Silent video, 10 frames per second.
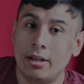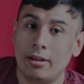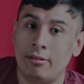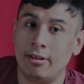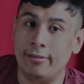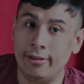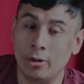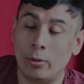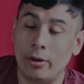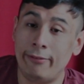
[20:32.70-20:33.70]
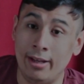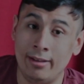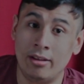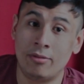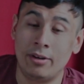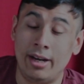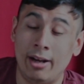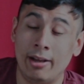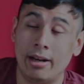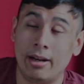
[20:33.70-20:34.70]
to deal with in this
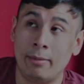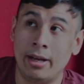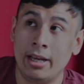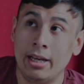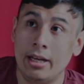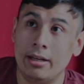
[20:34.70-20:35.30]
finale that I'm like,